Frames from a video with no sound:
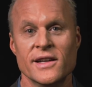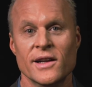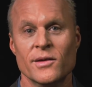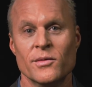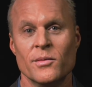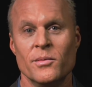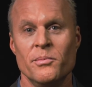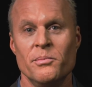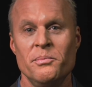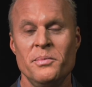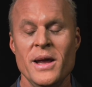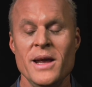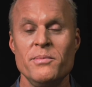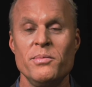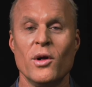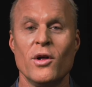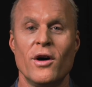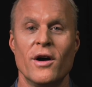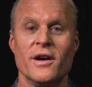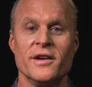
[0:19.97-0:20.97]
it,
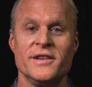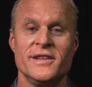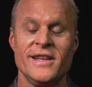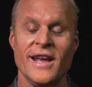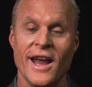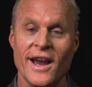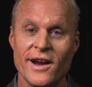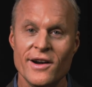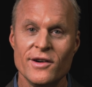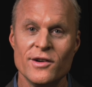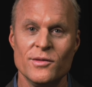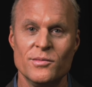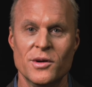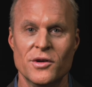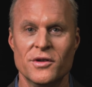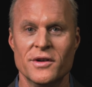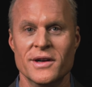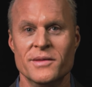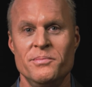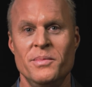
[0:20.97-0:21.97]
people are terrible
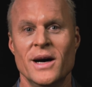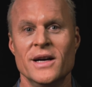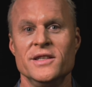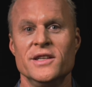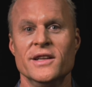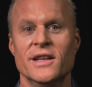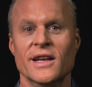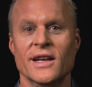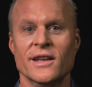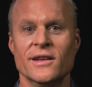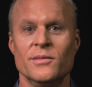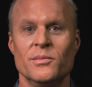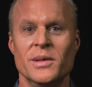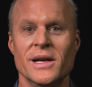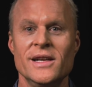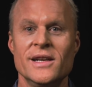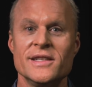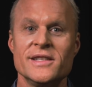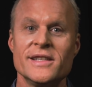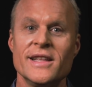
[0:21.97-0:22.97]
at budgeting
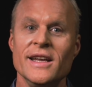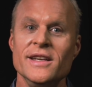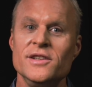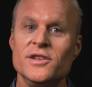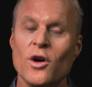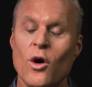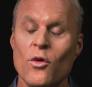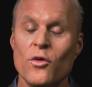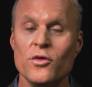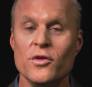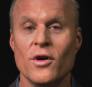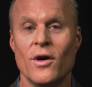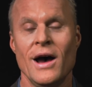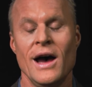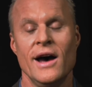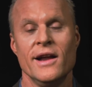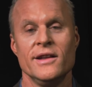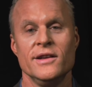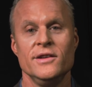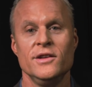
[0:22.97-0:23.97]
because they don't know
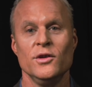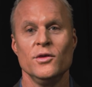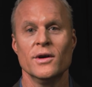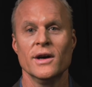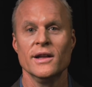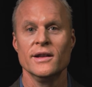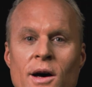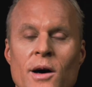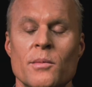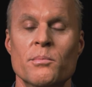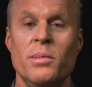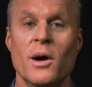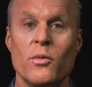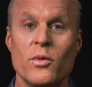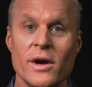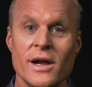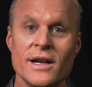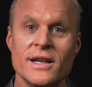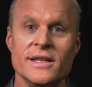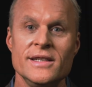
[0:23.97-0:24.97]
how to do it. But
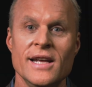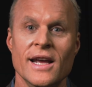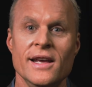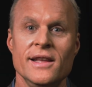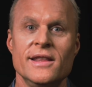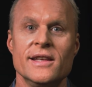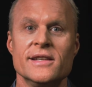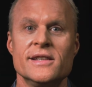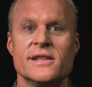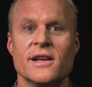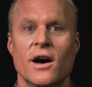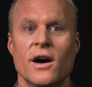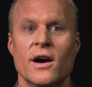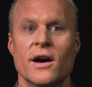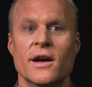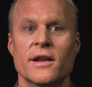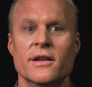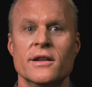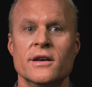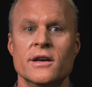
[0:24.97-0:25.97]
we're going to take this
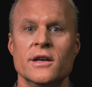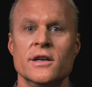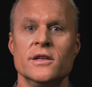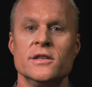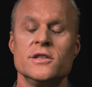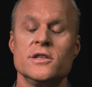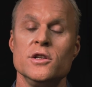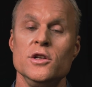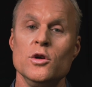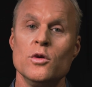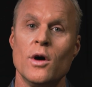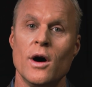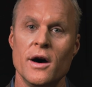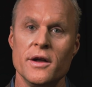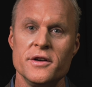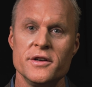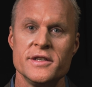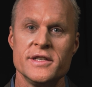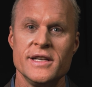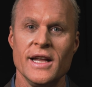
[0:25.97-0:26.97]
on so you'll
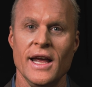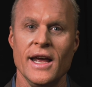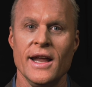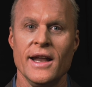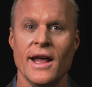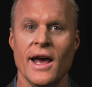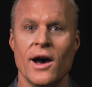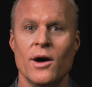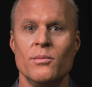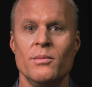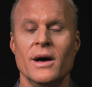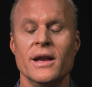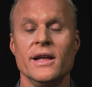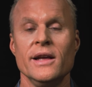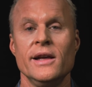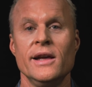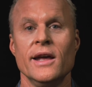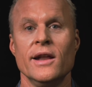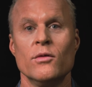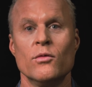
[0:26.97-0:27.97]
understand how
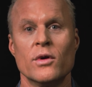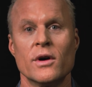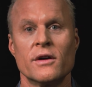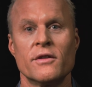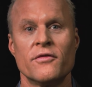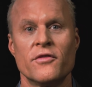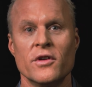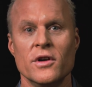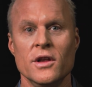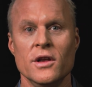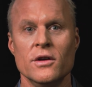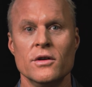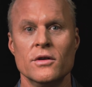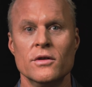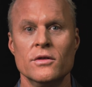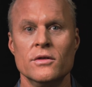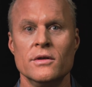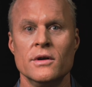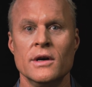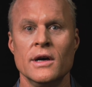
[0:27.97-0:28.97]
money can work for
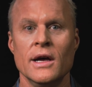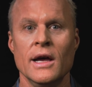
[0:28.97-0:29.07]
you,